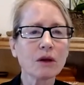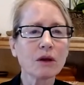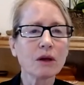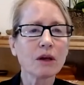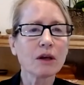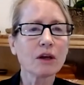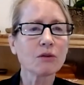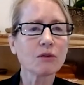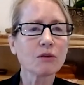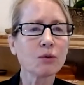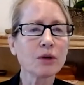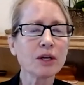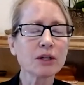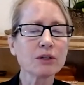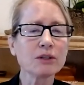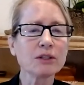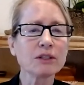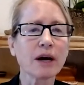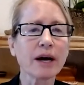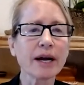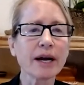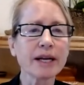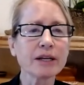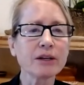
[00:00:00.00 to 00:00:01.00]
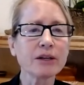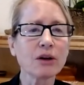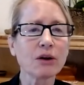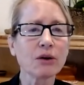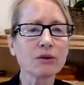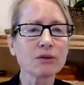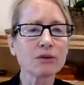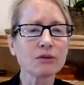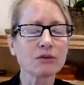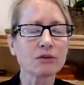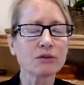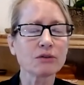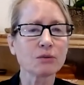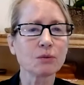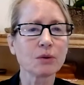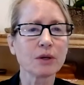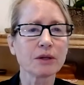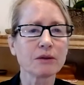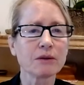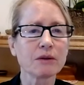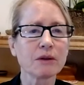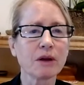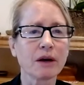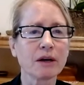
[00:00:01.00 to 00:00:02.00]
If we are diagnosed
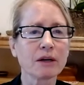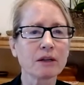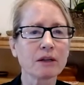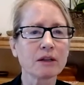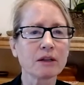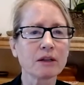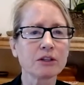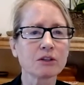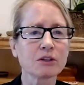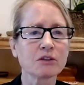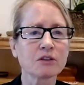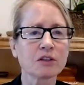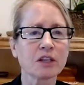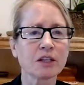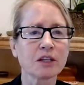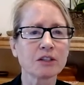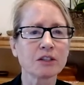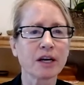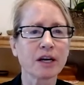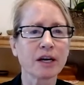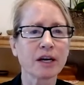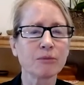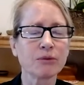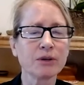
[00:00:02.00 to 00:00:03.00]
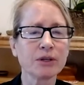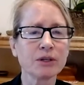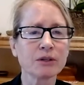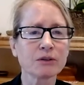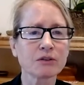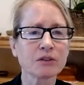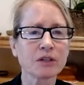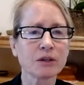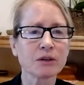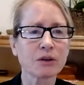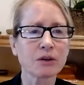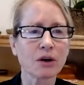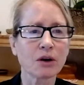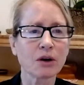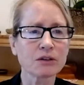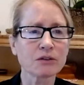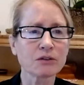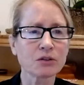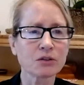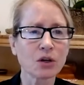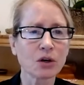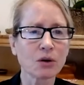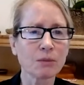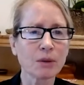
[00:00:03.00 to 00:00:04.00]
with non-clear cell type renal cell
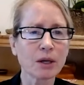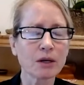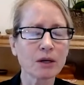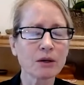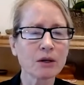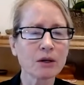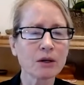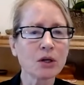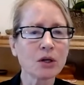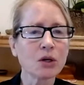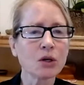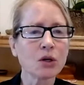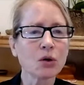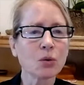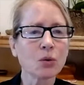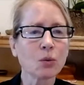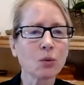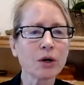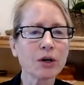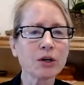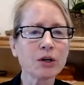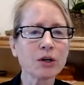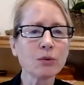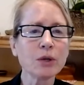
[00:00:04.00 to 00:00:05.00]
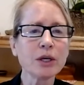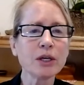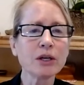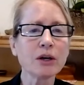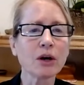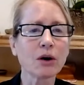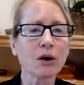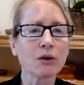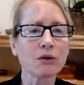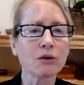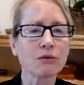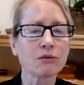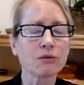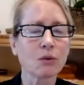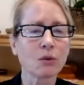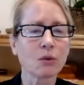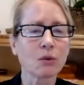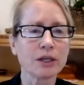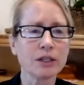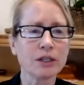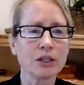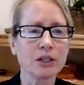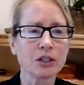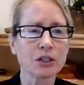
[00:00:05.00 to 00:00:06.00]
carcinoma, where do we go for
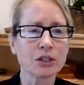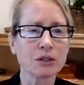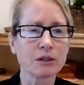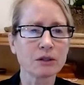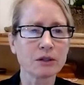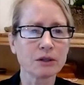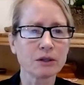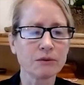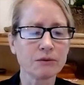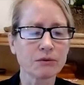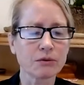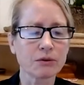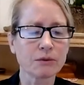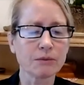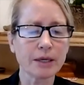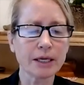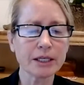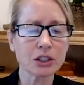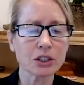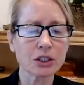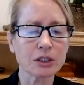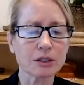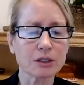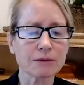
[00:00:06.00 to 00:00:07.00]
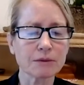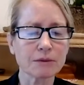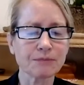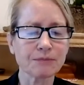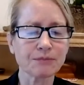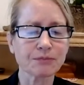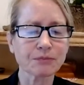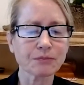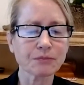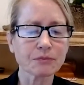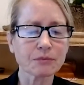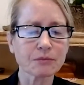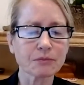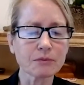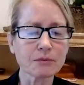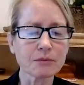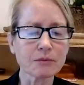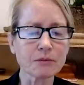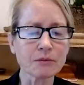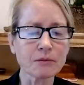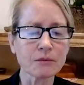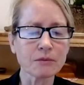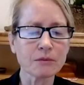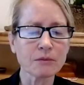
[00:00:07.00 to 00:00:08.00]
additional information?
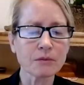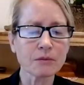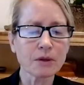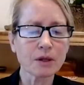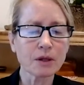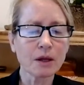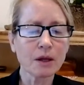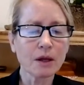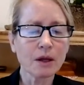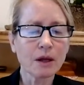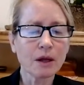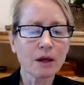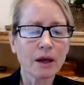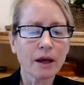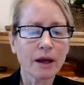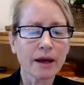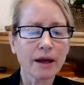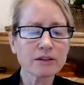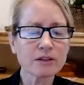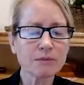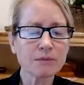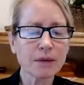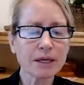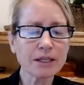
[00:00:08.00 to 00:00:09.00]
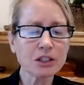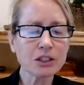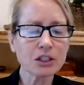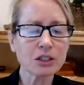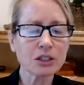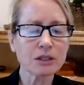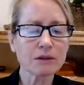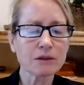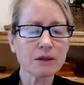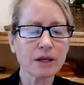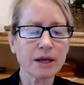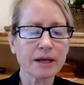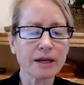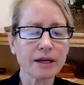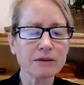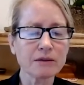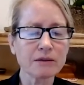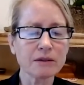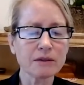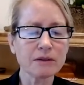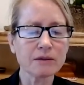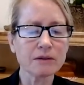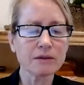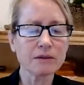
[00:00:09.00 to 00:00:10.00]
As mentioned, the
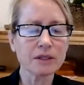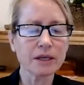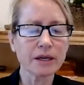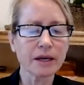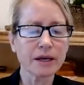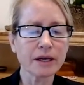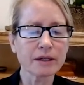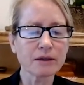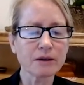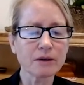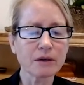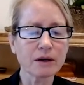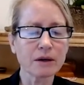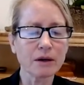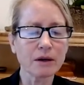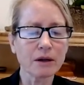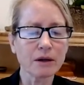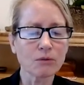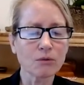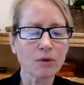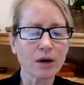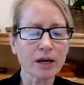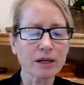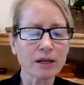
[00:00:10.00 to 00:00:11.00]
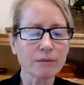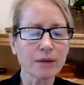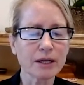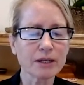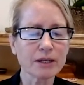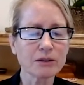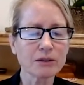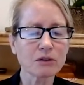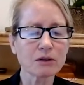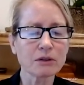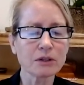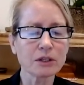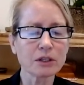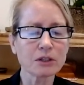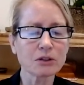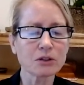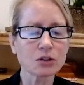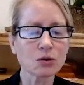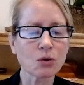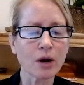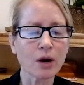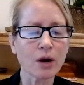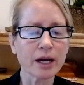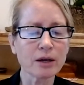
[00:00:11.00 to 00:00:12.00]
NCCN recommends clinical
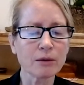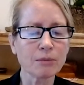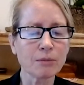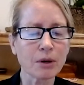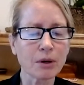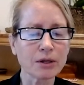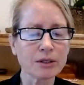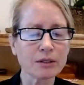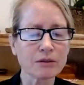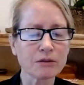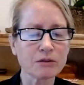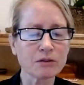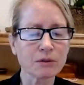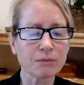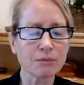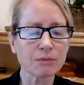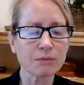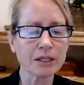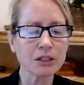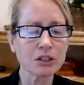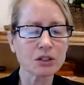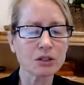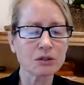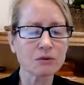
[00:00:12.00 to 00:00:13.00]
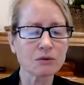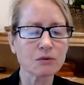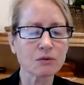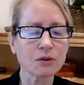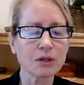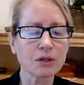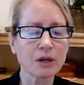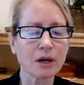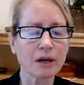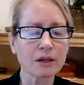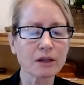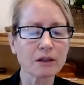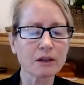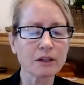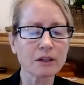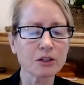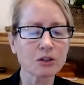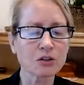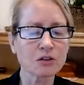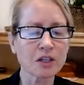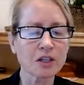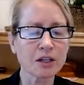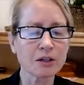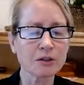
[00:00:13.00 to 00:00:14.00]
trial participation for non-clear
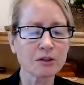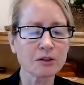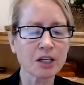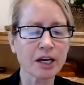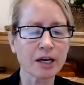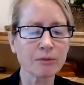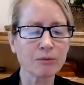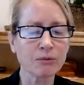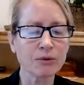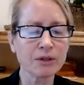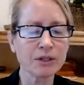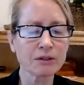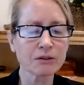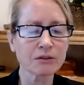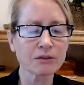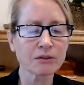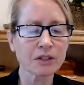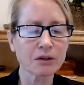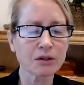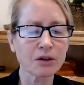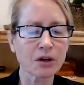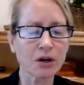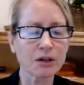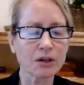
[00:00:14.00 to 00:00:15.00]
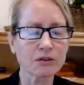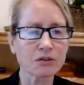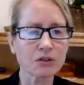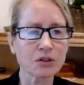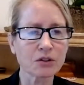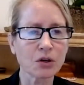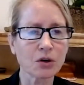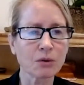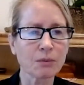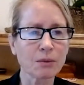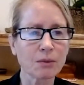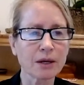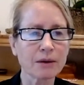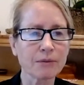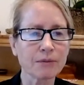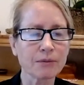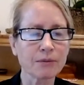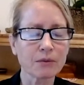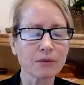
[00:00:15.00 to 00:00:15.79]
cell type renal cell carcinoma.